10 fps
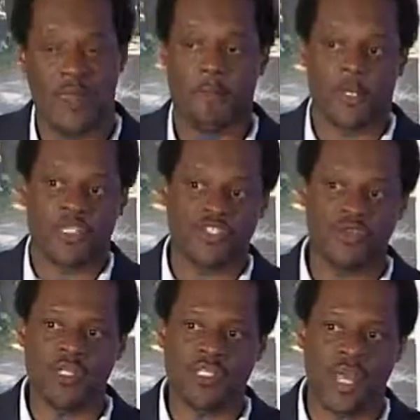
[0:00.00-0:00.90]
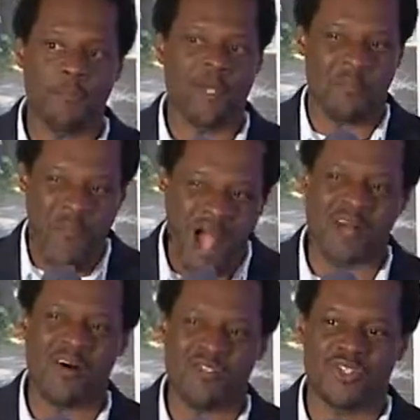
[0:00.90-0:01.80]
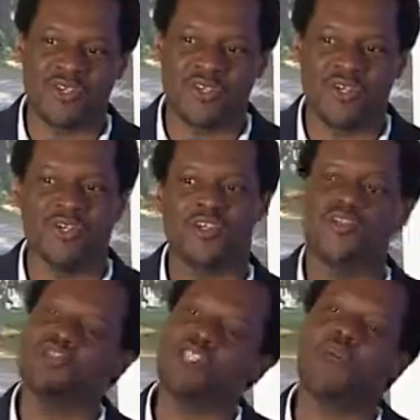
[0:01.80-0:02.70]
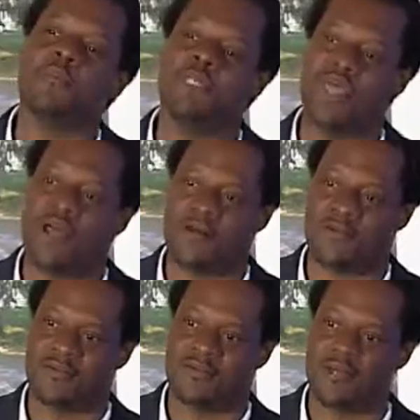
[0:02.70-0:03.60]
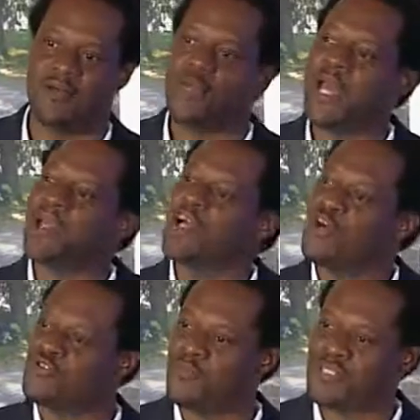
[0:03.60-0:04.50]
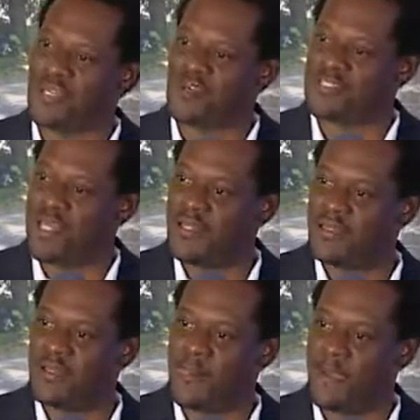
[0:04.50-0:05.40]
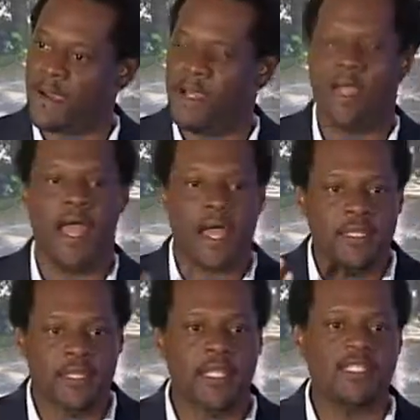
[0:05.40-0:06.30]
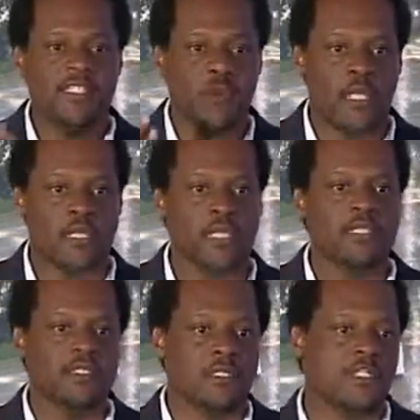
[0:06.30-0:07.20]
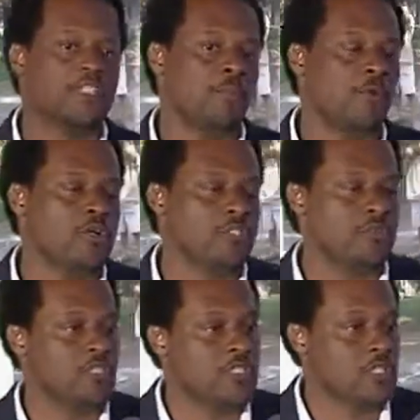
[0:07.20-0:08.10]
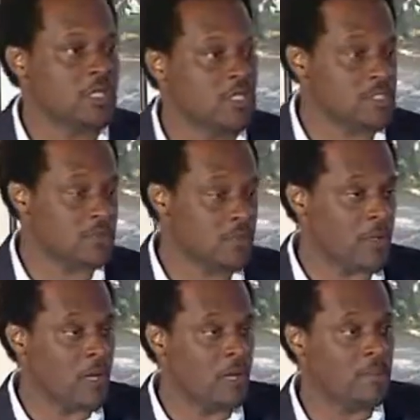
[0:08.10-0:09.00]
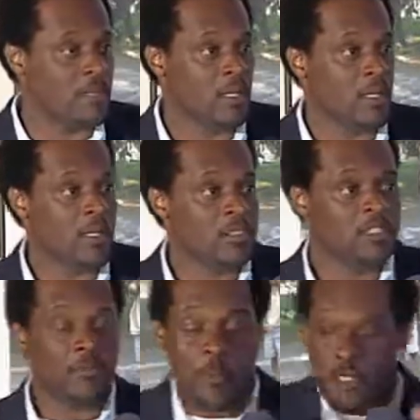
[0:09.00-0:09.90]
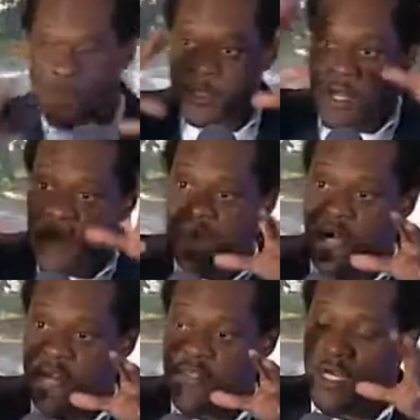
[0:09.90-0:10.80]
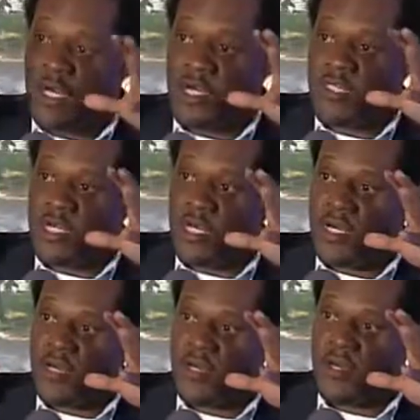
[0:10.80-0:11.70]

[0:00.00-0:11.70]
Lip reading: But the student is saying, but in my culture, you staring me down. We got a cultural misunderstanding. And this is what leads to the disapportionment of the